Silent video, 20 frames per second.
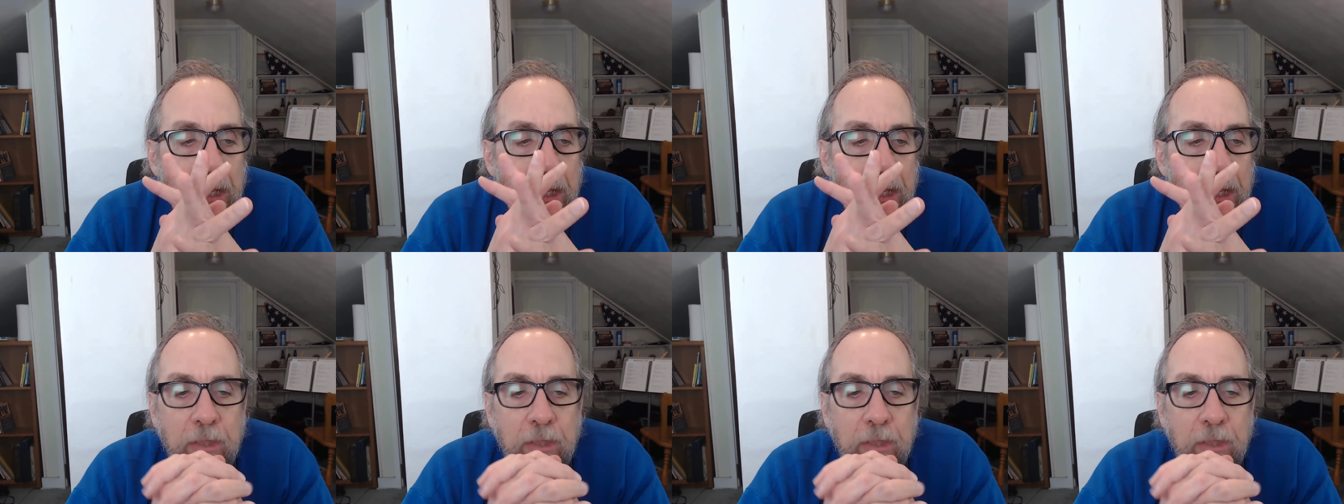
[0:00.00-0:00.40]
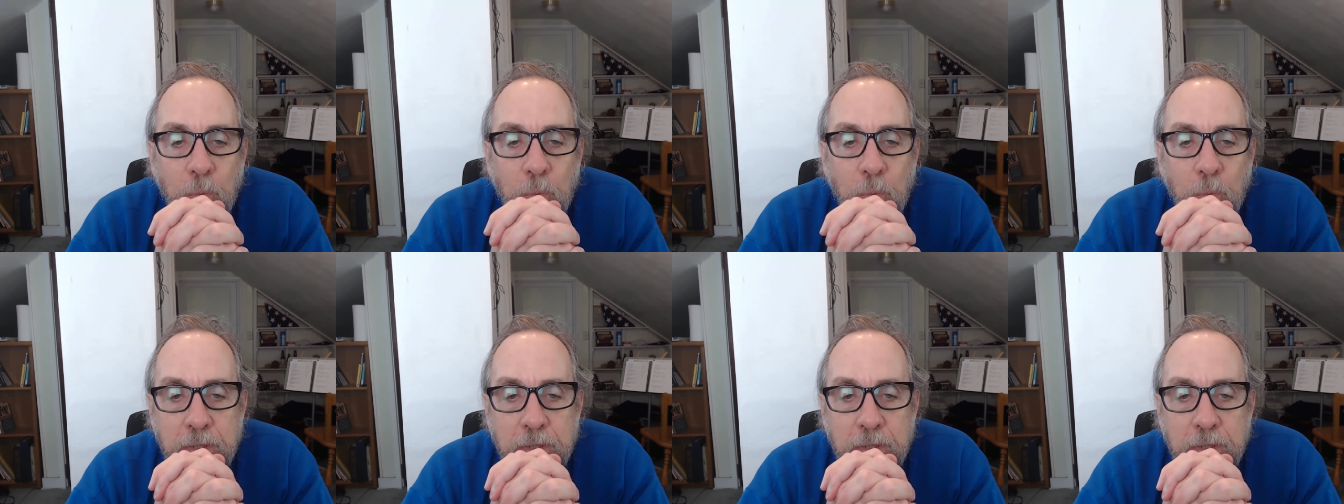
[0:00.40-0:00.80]
than
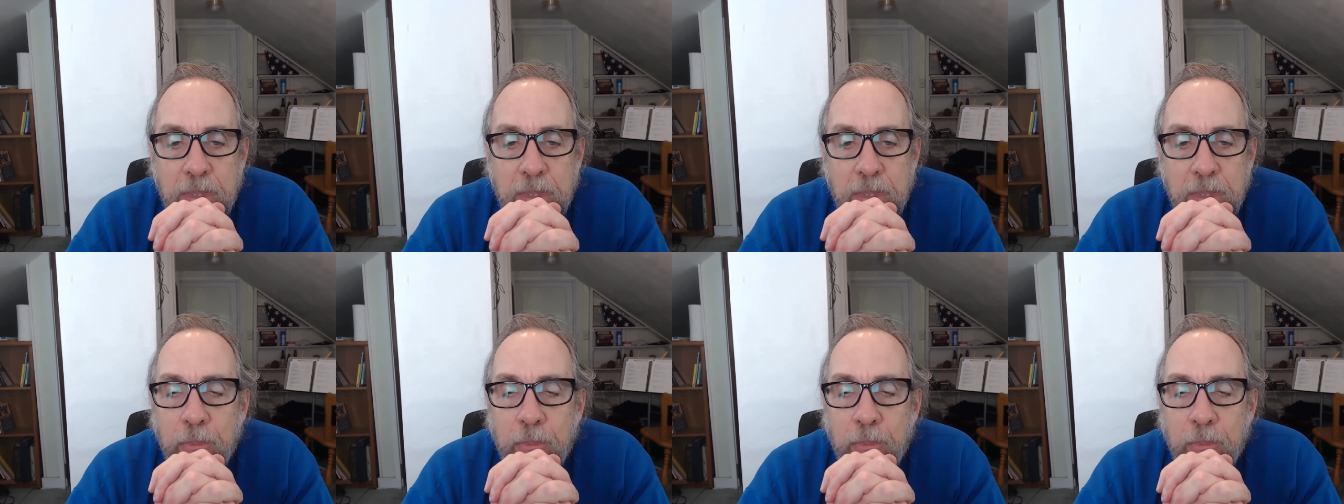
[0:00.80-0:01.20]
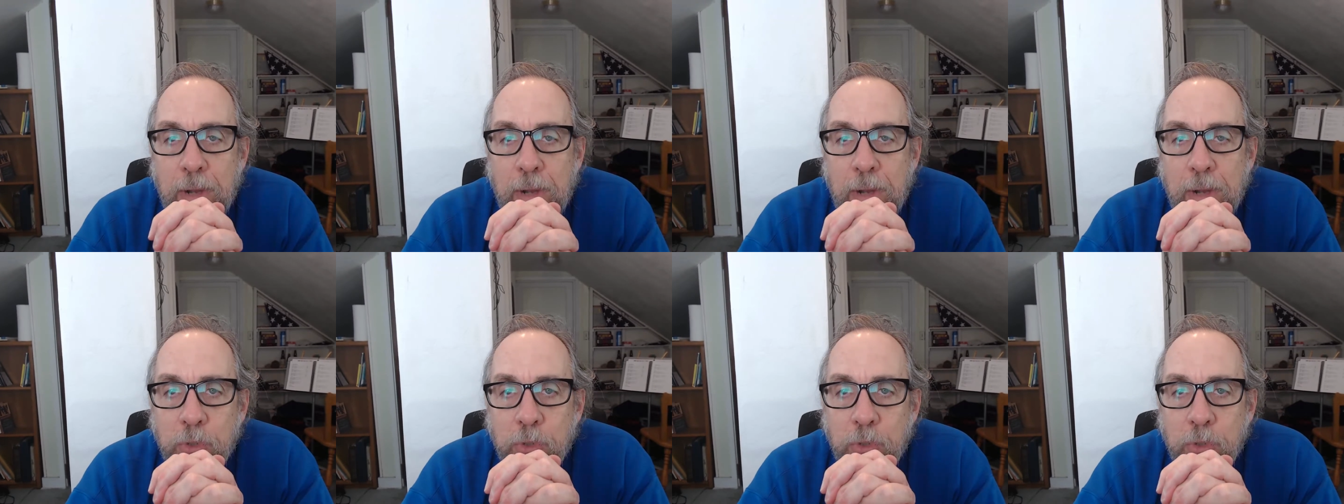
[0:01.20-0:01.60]
with the other
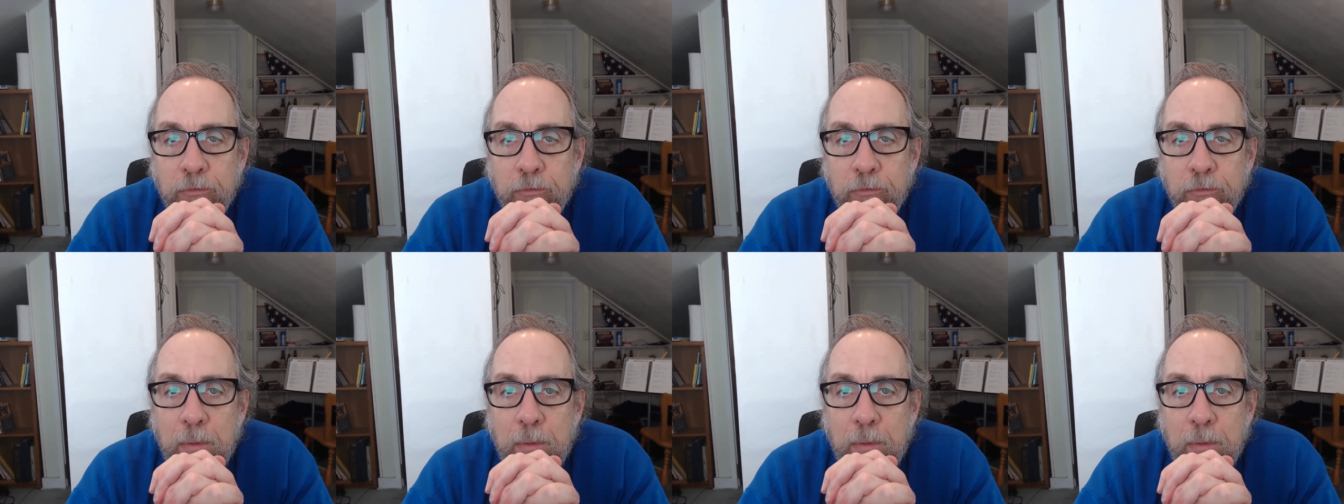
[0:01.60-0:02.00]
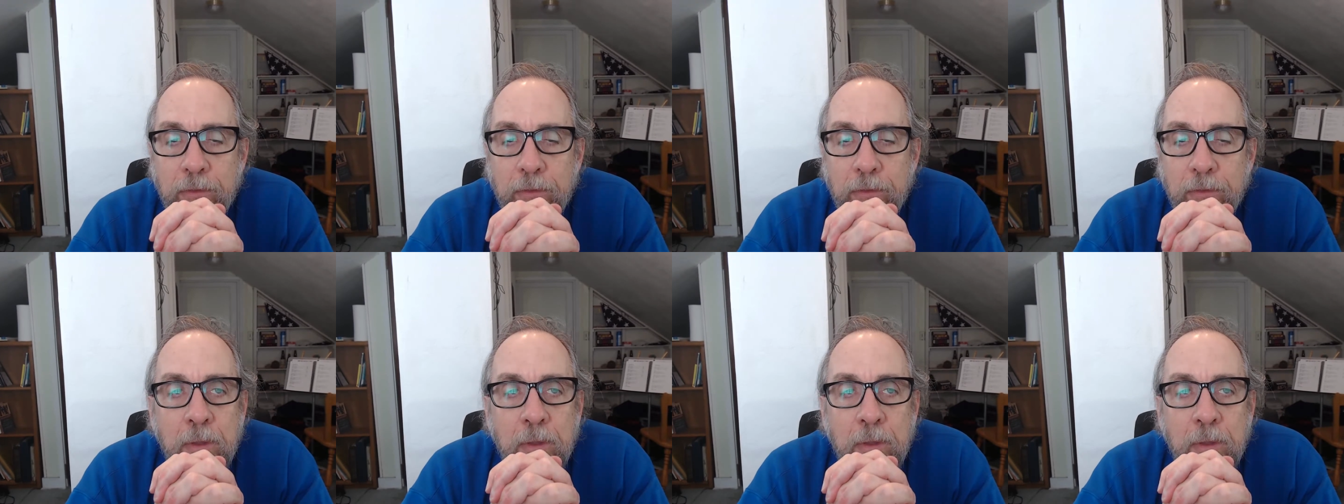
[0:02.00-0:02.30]
modular formats.